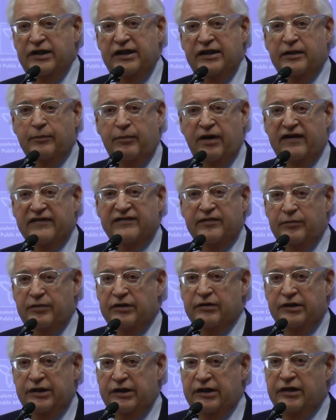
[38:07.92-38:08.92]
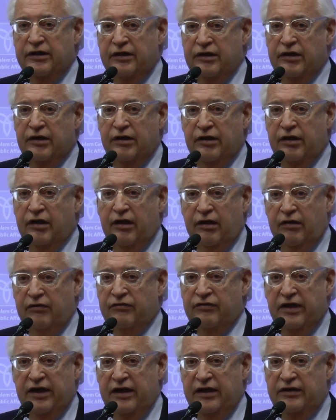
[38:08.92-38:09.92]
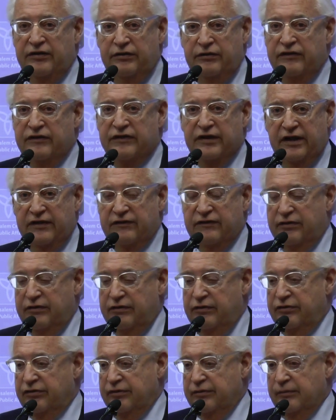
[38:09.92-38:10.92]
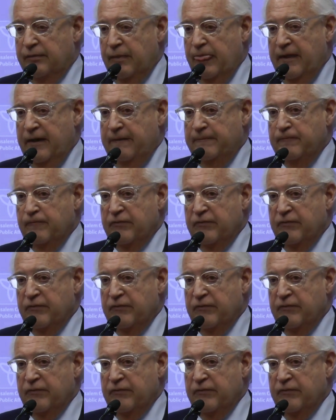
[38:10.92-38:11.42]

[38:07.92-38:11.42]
deplete the possibility of a two-state solution.